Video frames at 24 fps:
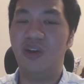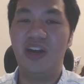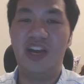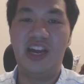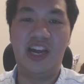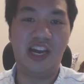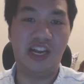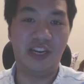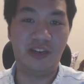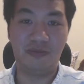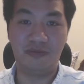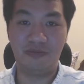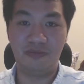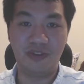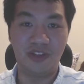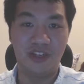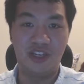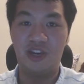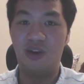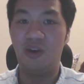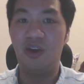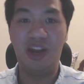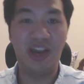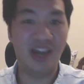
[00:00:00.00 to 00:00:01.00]
and
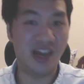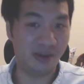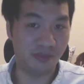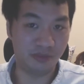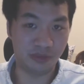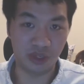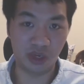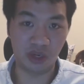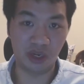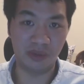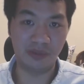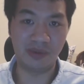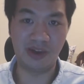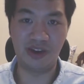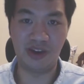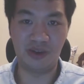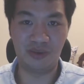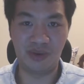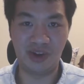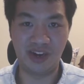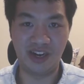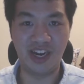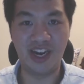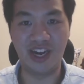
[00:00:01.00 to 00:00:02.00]
here I am talking about it
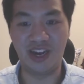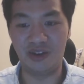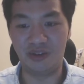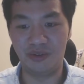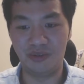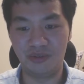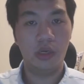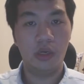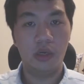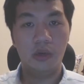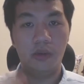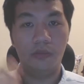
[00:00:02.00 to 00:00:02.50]
right now.